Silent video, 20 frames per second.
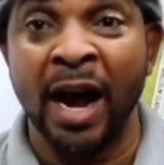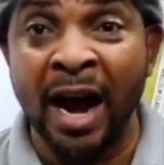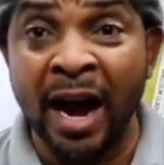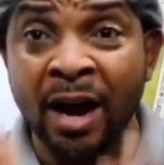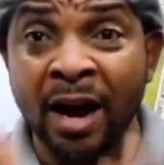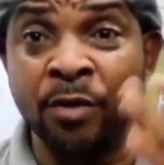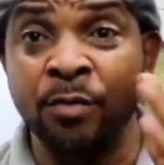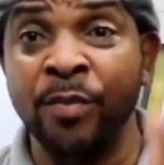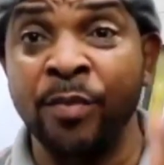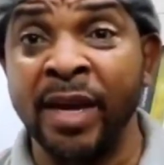
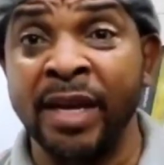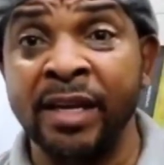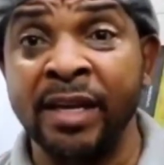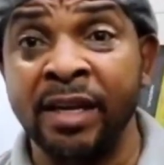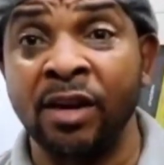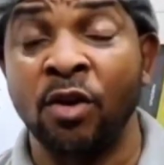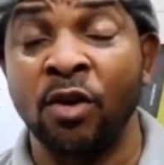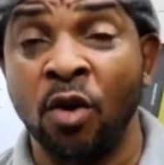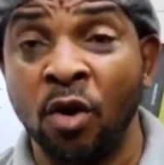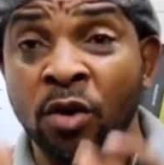how
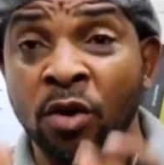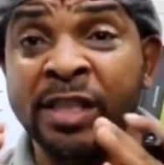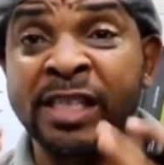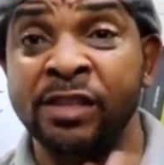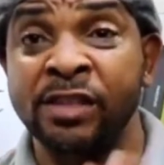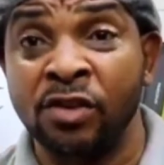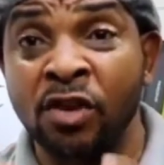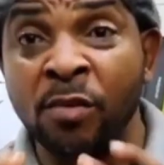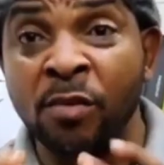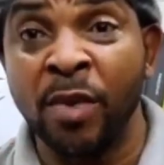many or the
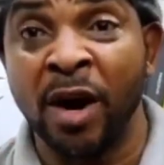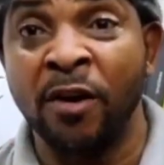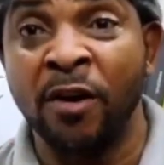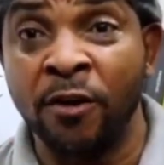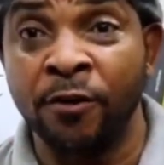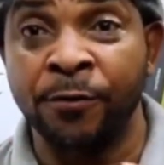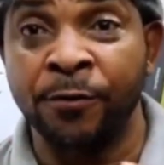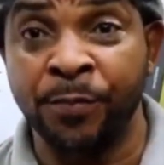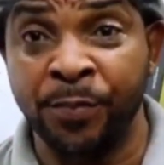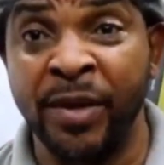number
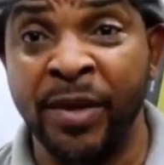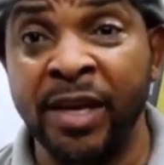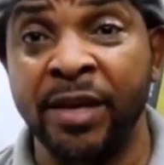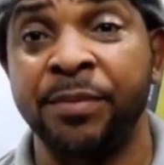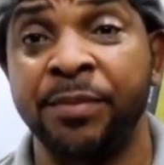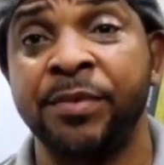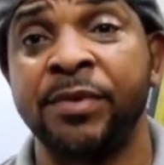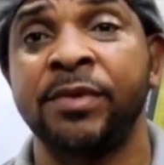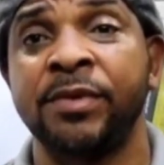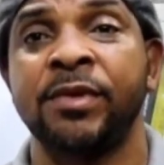of
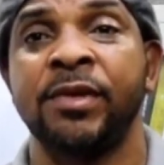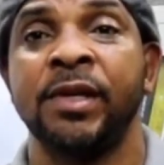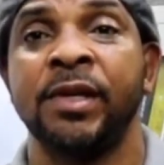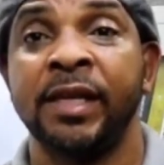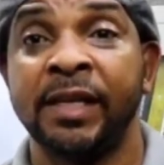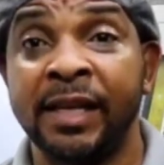pips